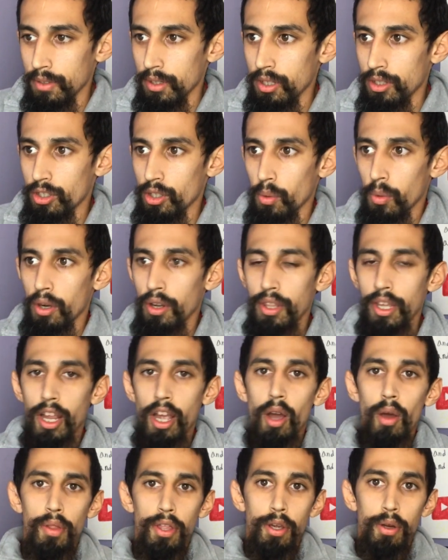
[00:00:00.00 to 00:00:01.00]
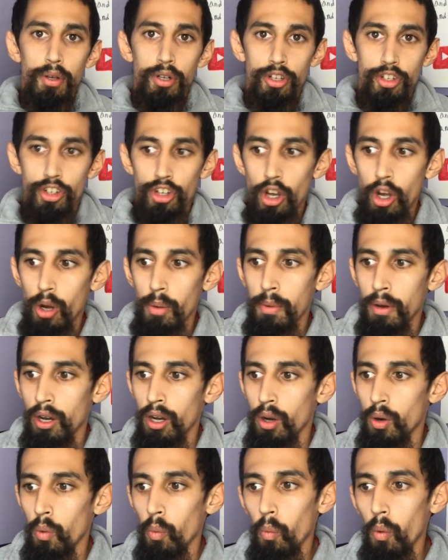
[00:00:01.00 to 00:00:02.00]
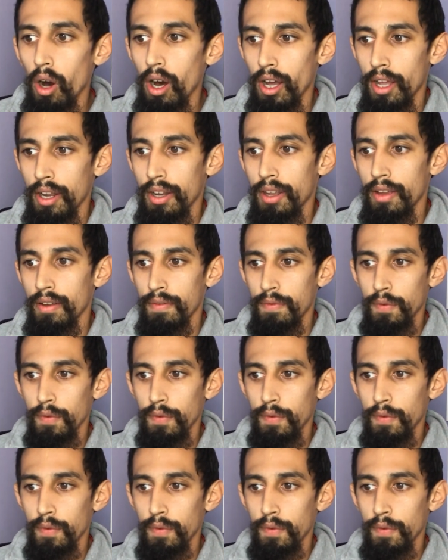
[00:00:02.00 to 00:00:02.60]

So where do they go? They go to Job 1